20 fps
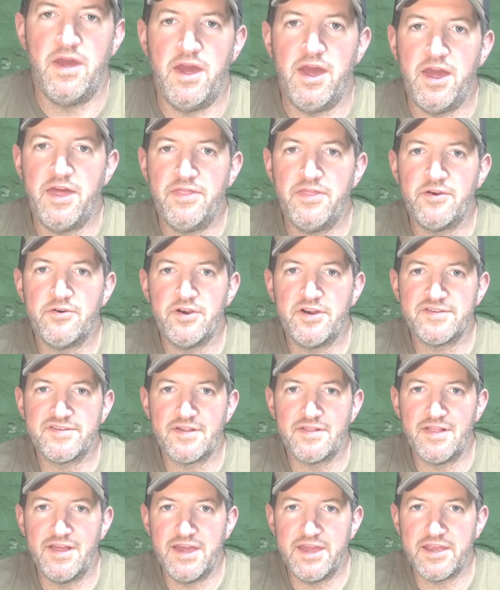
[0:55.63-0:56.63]
And there
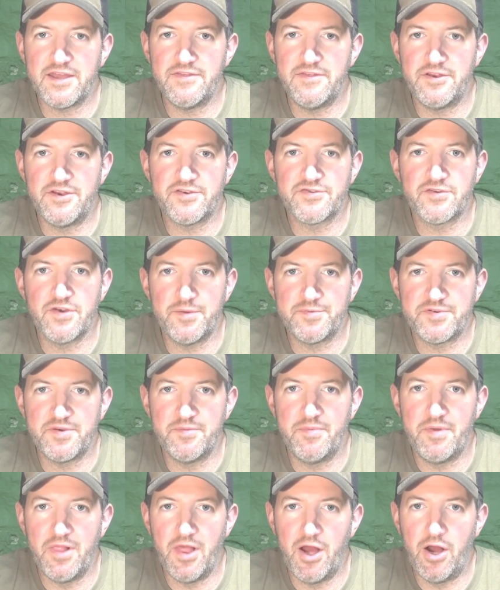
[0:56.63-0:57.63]
is a link in the
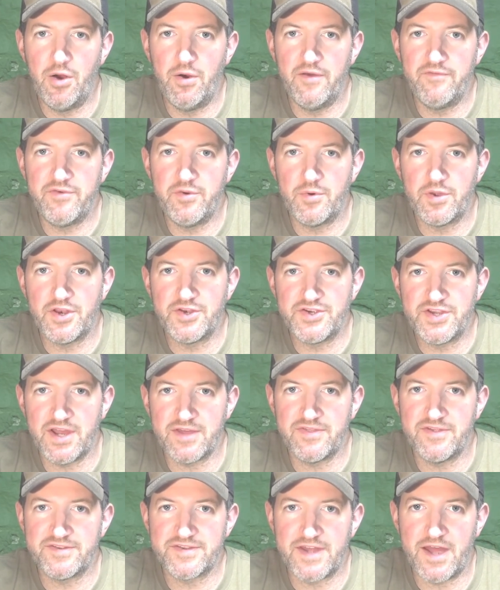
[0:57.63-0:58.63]
description below if you want to
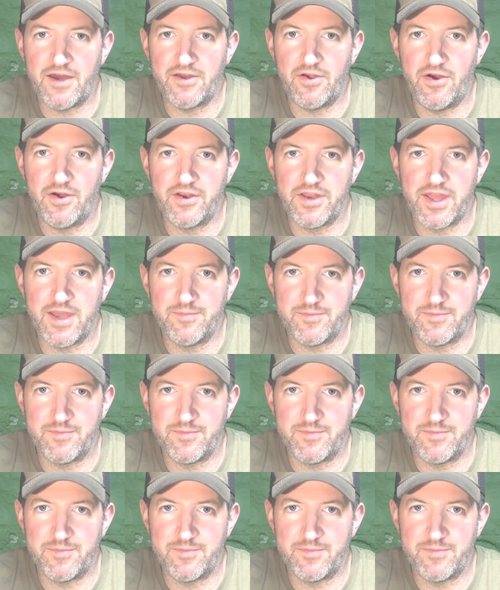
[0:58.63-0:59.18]
check this out on